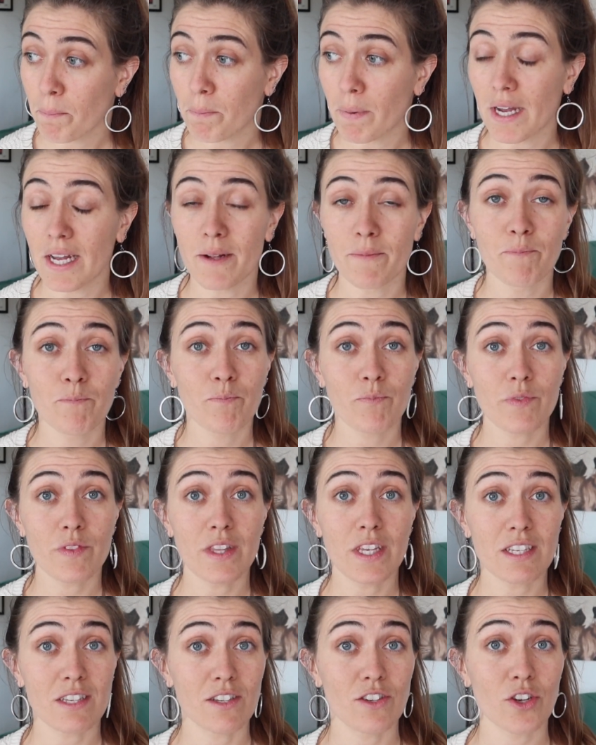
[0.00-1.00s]
But
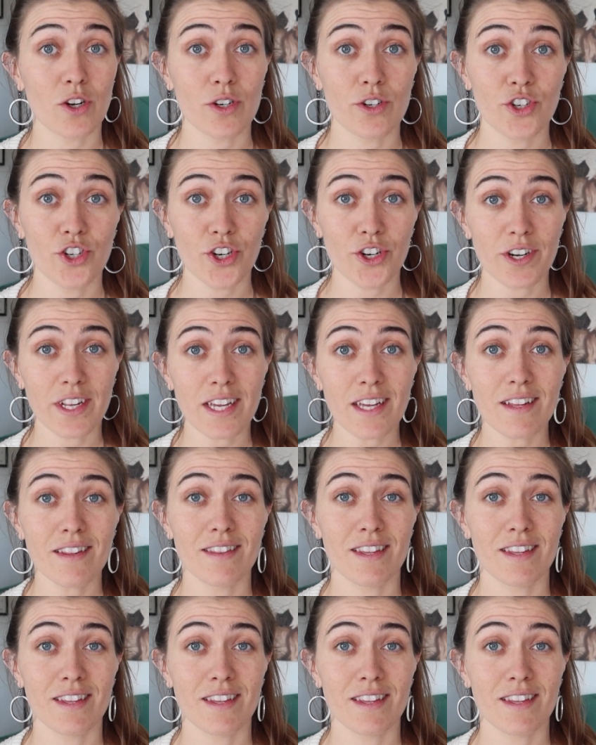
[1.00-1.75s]
this is our journey.